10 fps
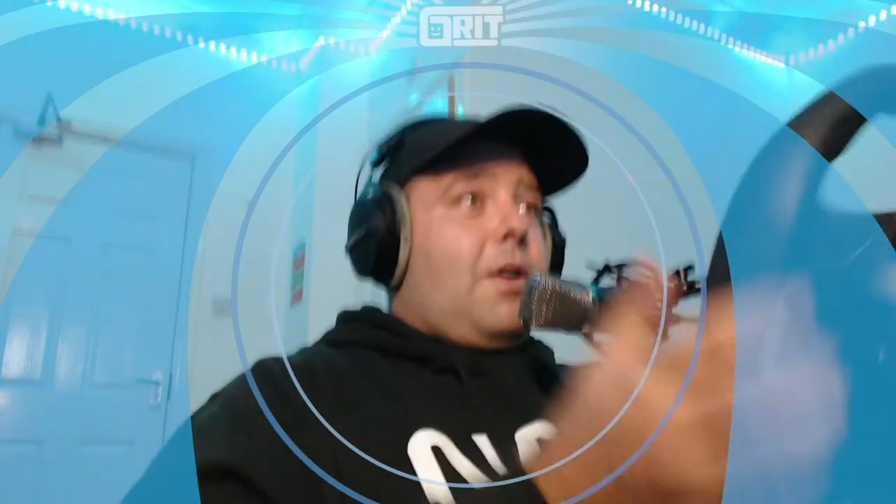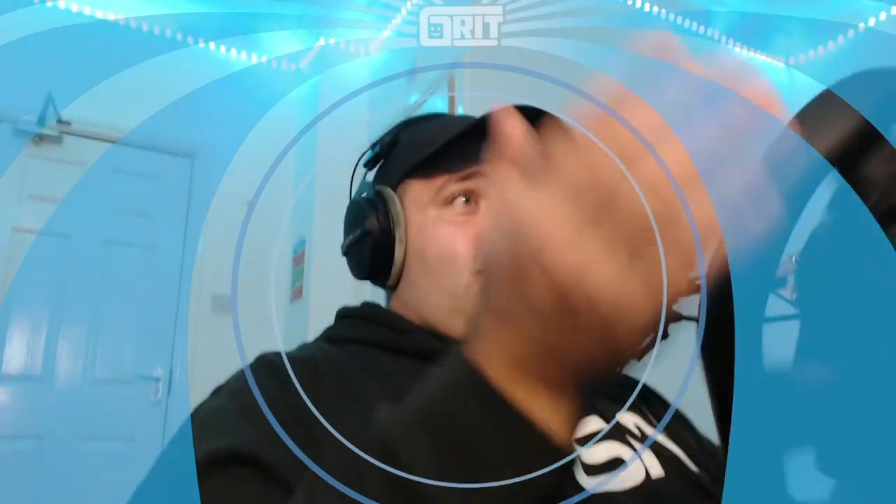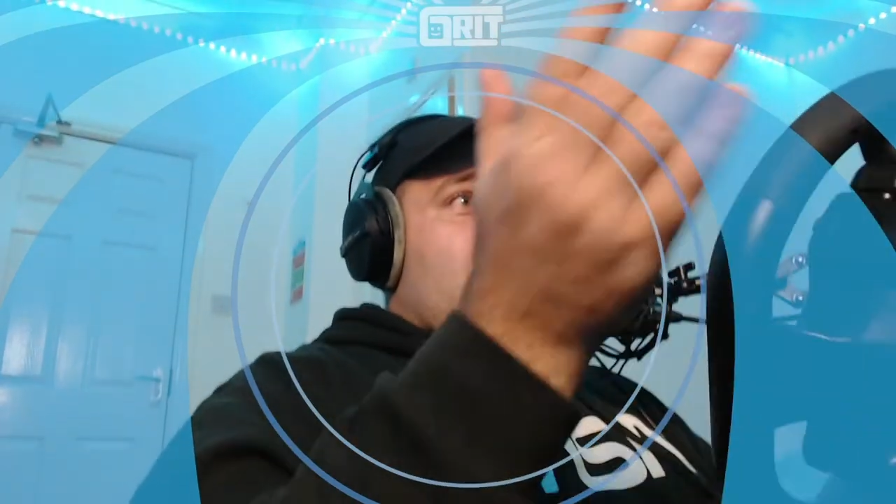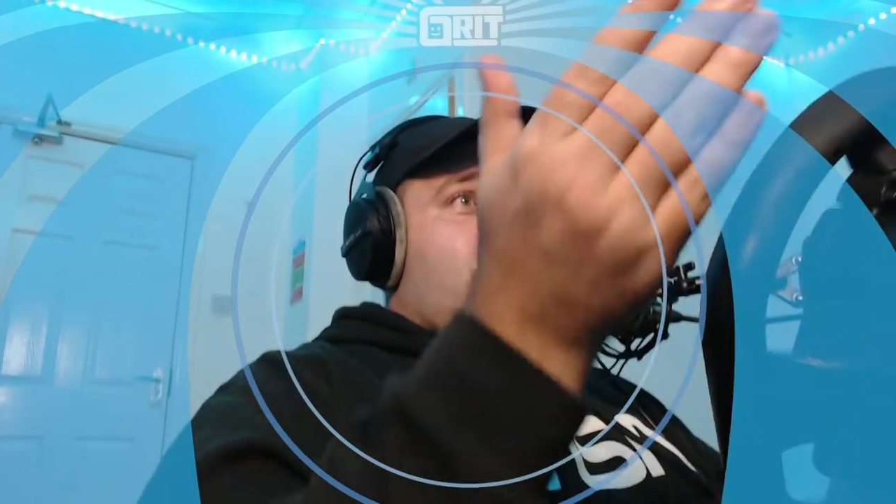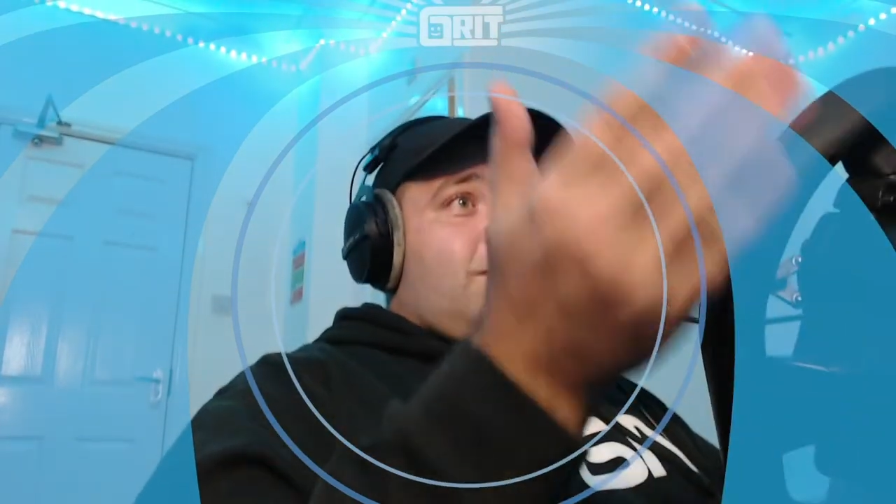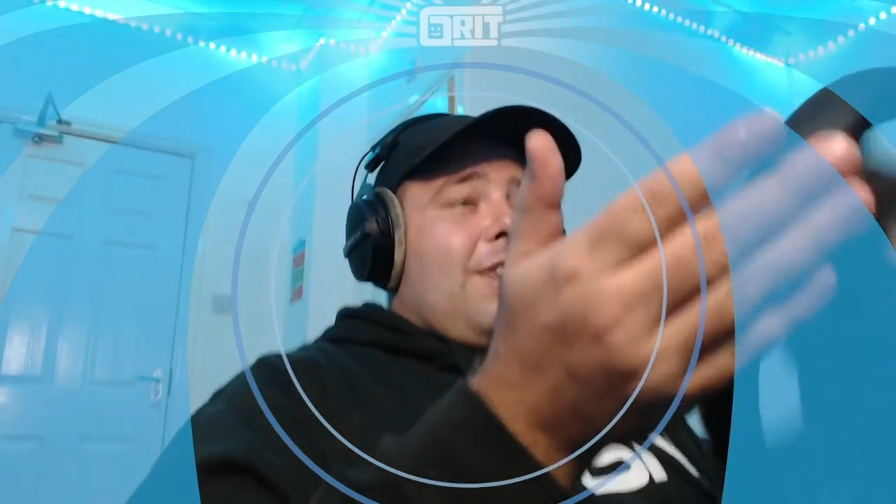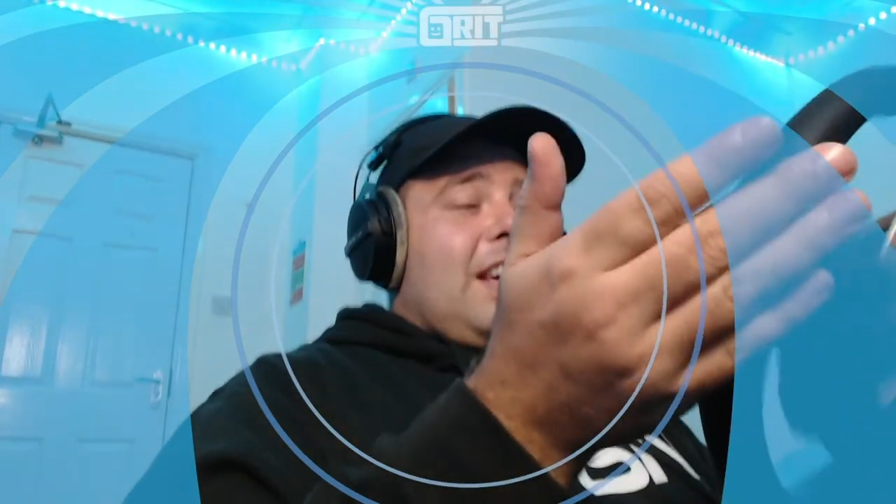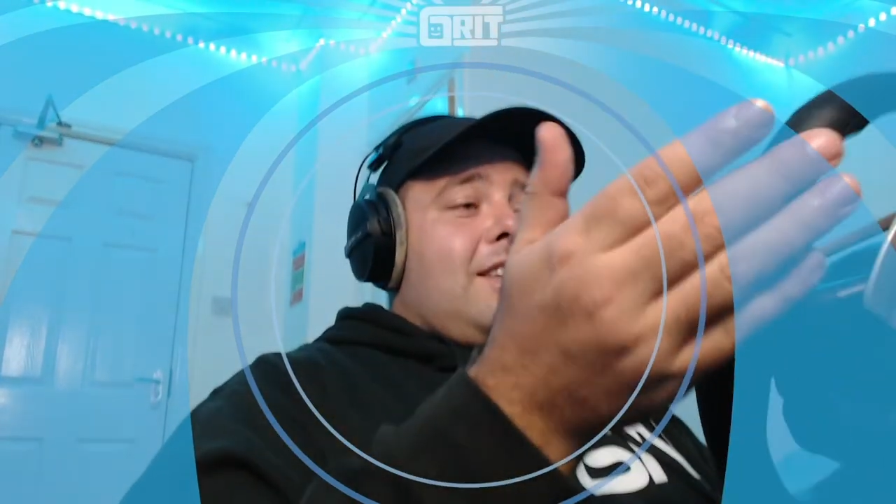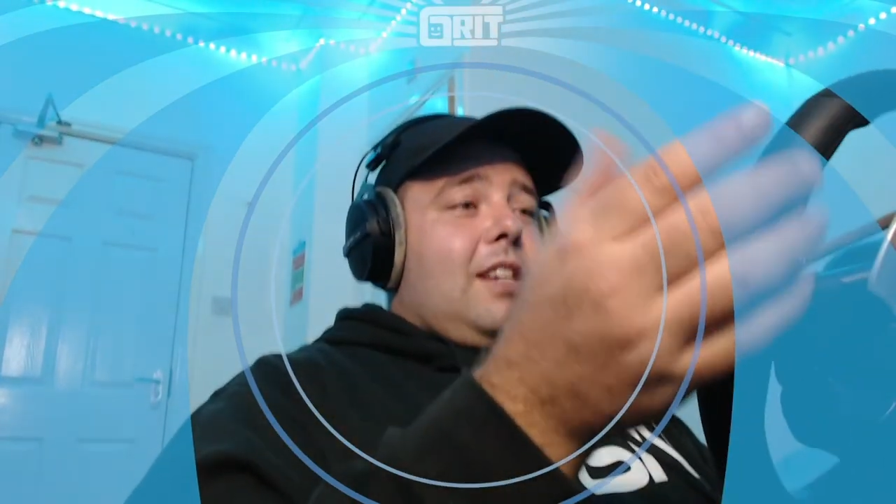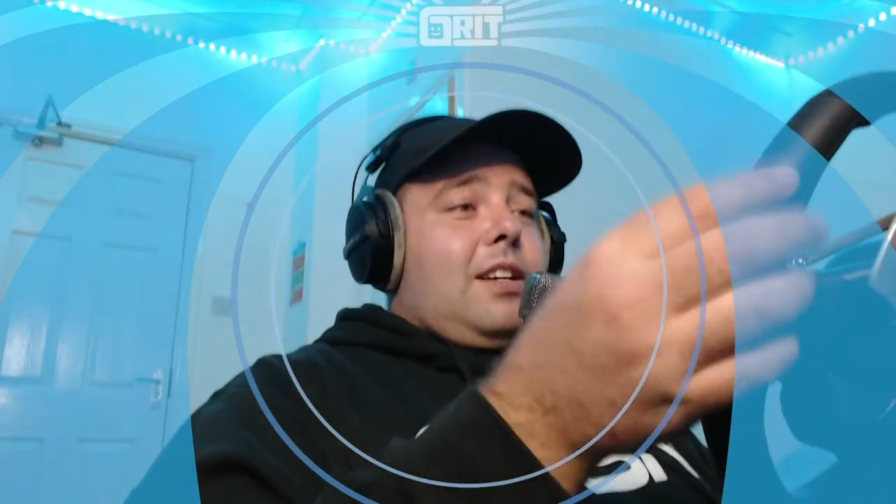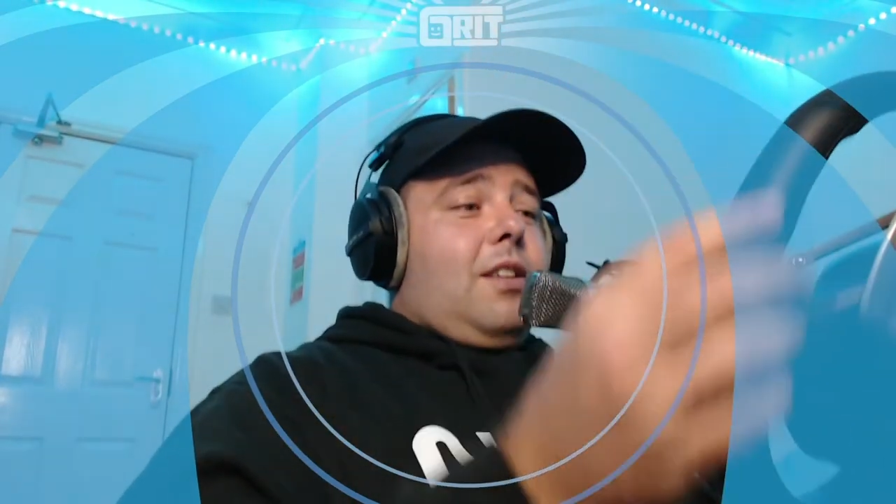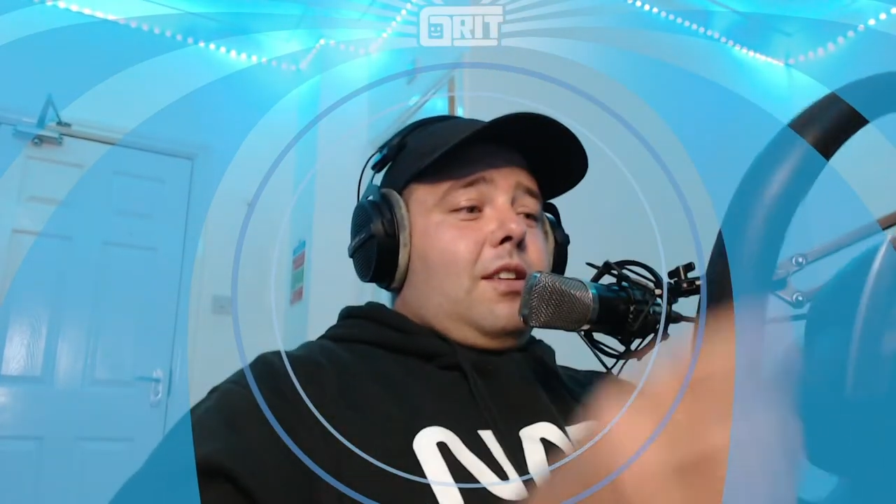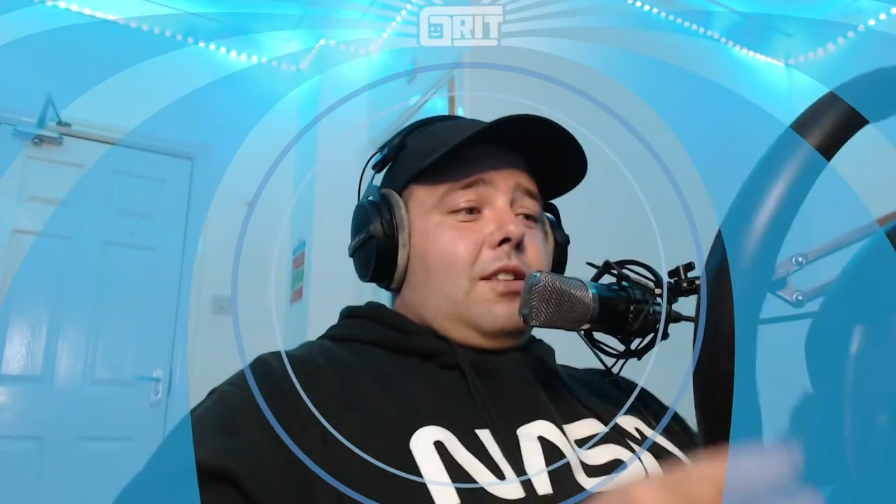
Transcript: wheels are facing